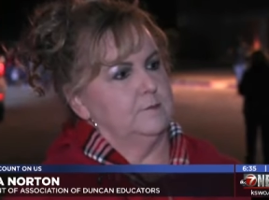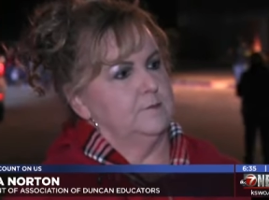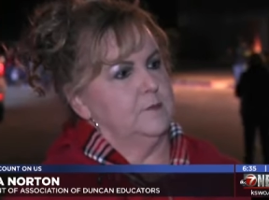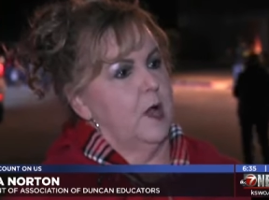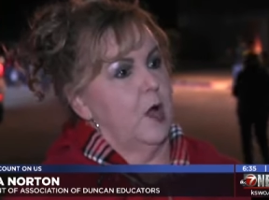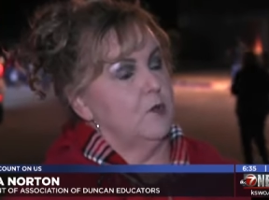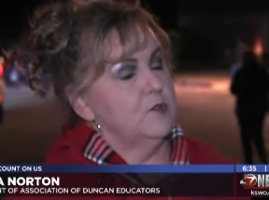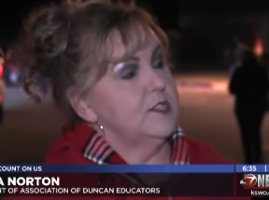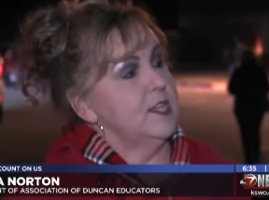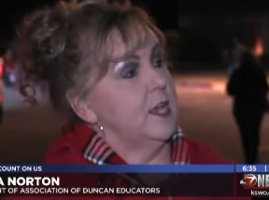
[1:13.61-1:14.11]

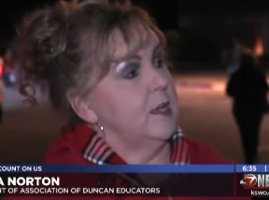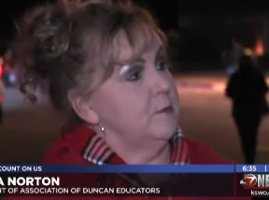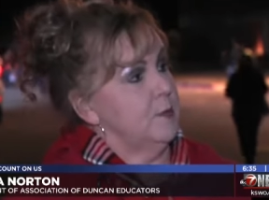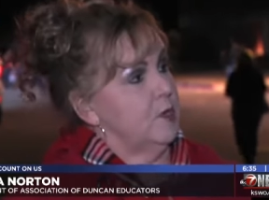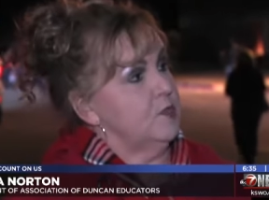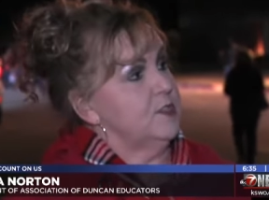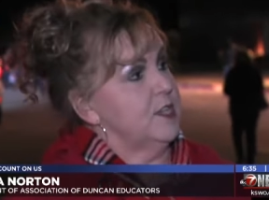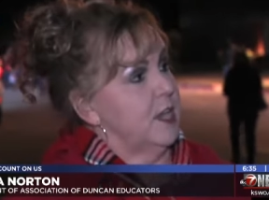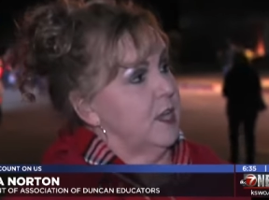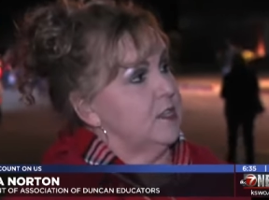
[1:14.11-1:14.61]
hotel
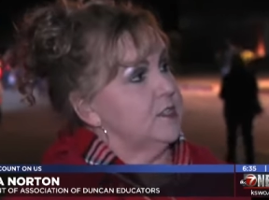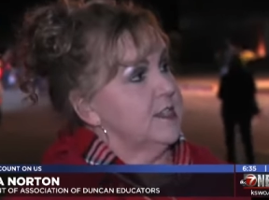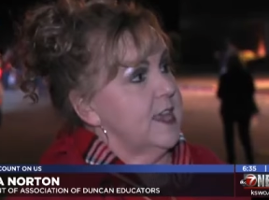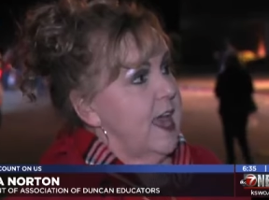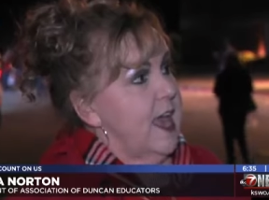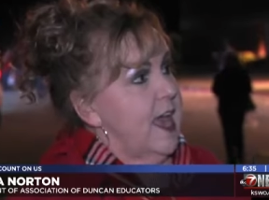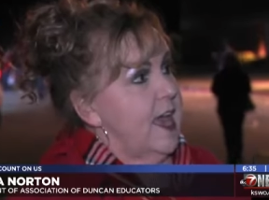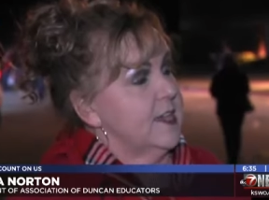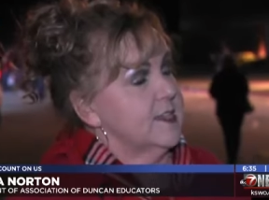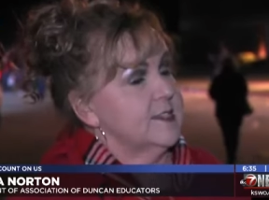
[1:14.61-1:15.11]
motel
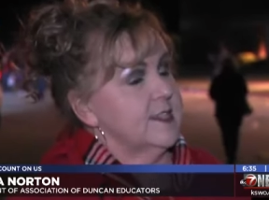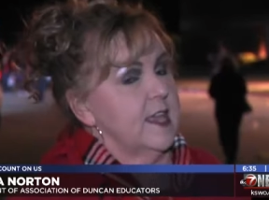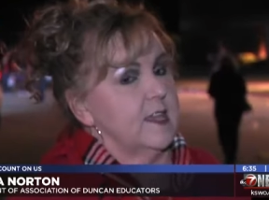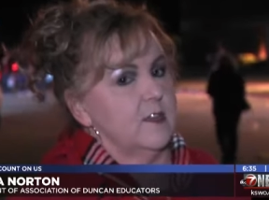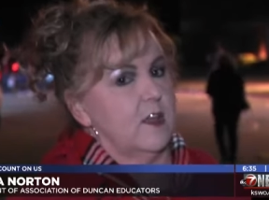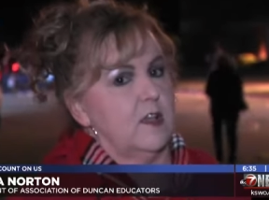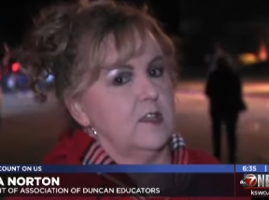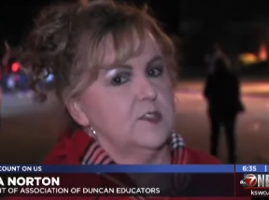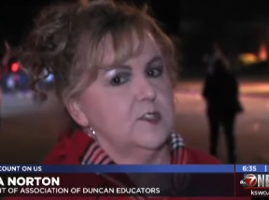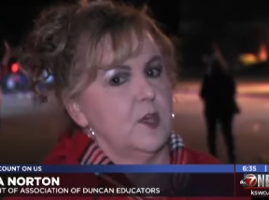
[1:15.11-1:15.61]
tax and
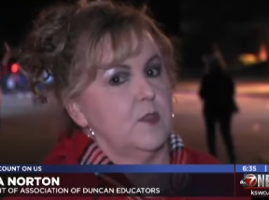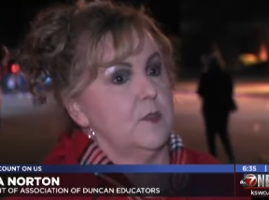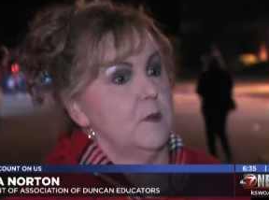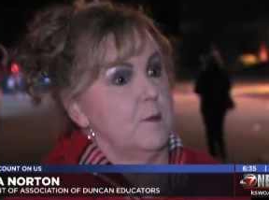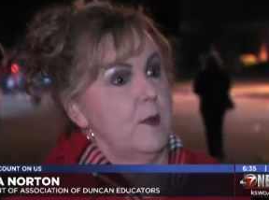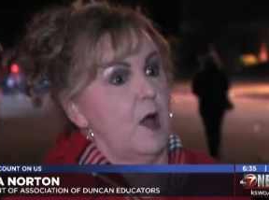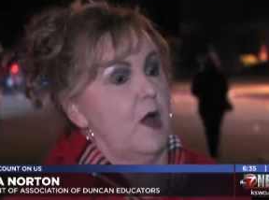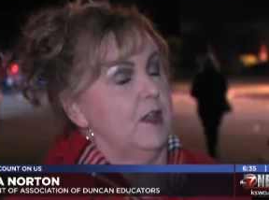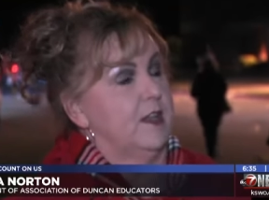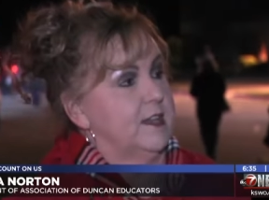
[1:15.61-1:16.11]
also the
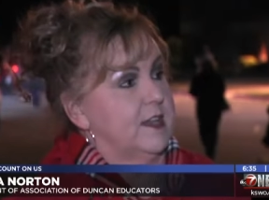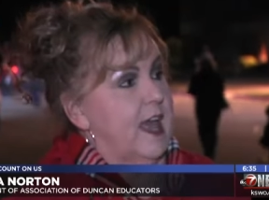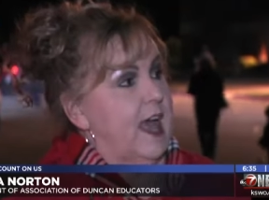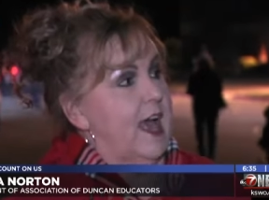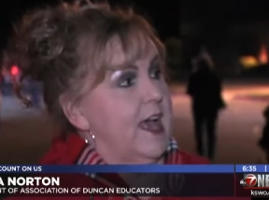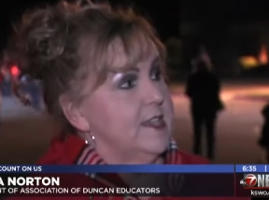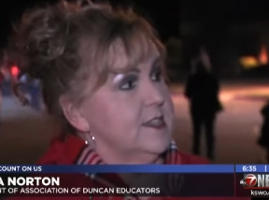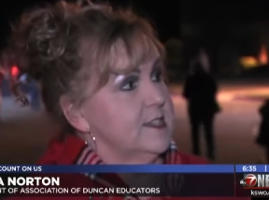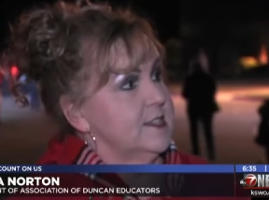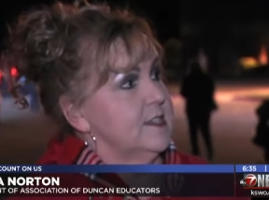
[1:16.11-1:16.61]
ball and
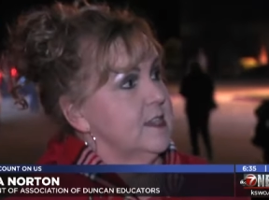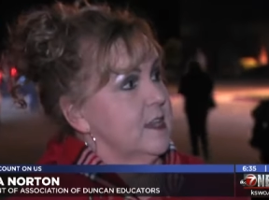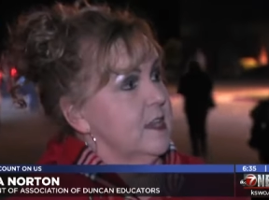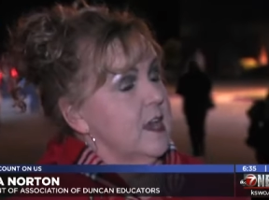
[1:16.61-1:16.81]
dice